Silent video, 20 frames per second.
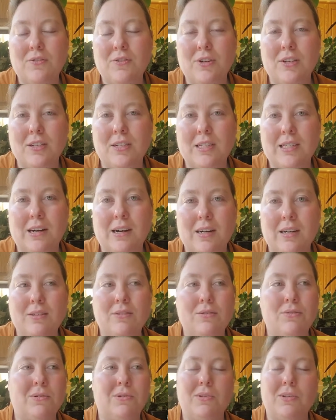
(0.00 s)
this dog
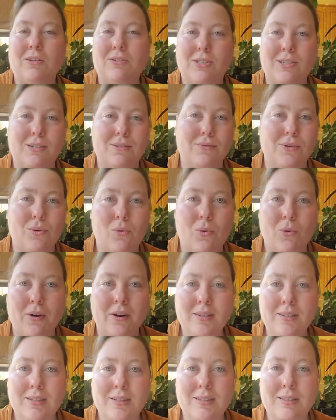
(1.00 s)
through the use of
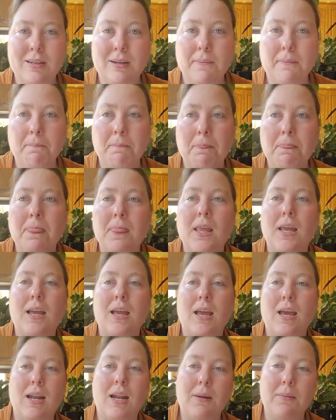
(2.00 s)
rewards.
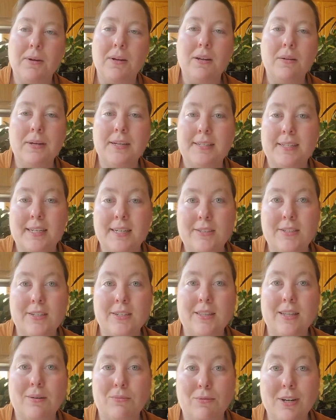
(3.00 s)
And I'm going to be
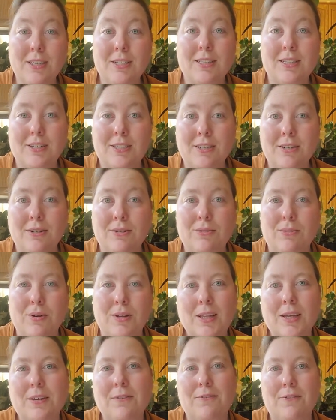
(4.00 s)
teaching them what to do
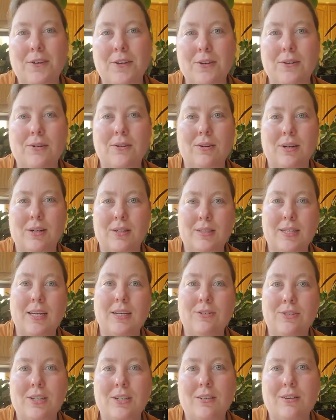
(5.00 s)
when they feel
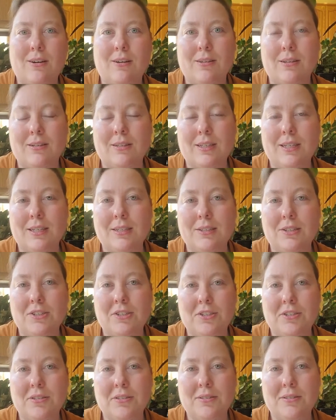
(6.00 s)
tension on the
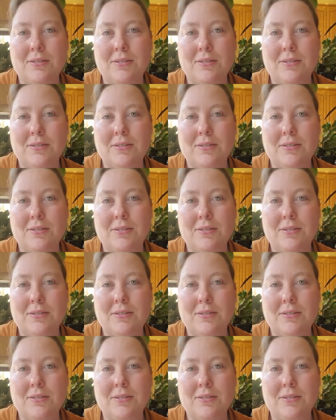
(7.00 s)
leash.